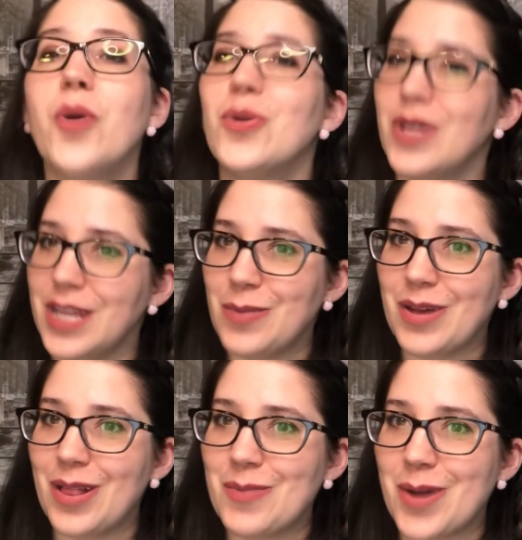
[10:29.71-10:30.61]
you can
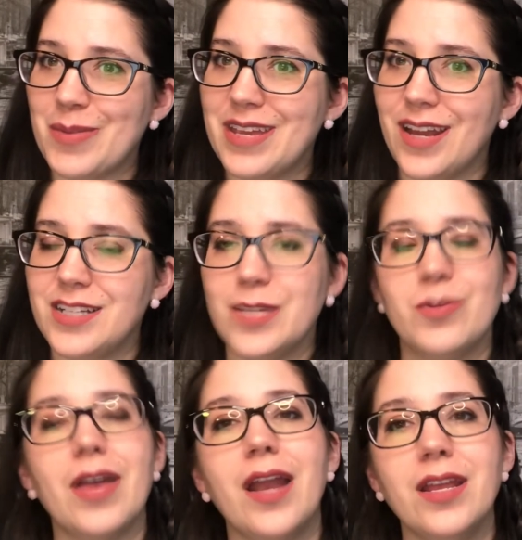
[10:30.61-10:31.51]
email our mommy care team
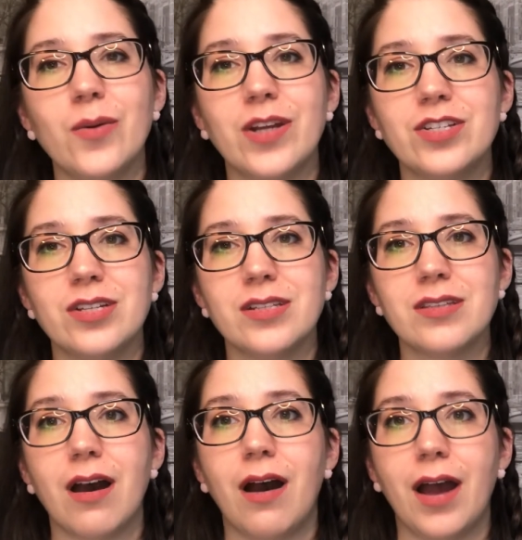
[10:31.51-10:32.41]
with any questions
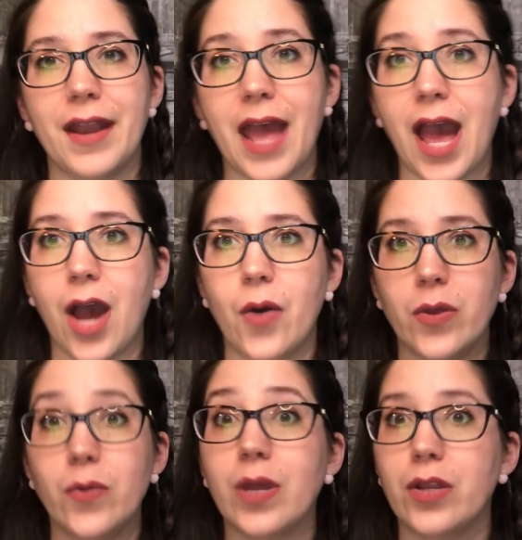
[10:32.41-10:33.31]
on how
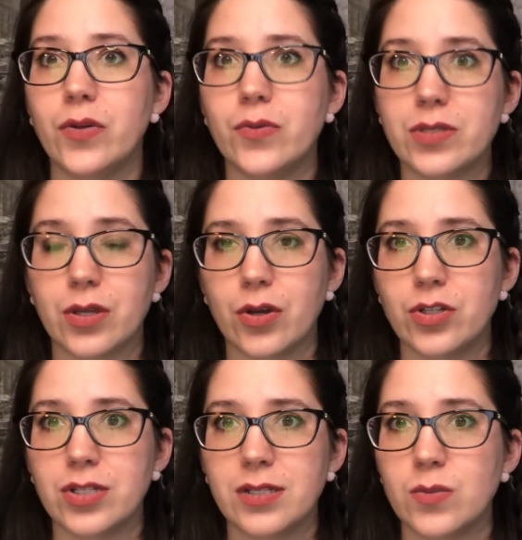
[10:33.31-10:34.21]
you can use the
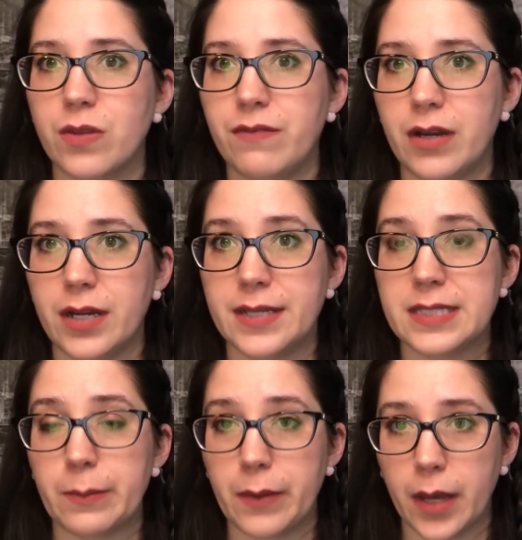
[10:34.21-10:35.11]
cushions with
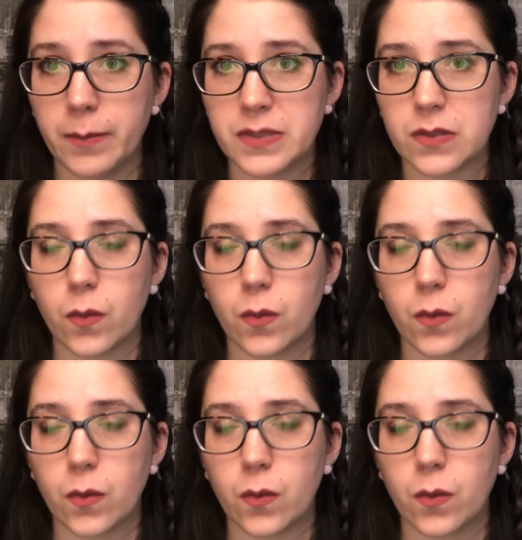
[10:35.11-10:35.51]
various pumps,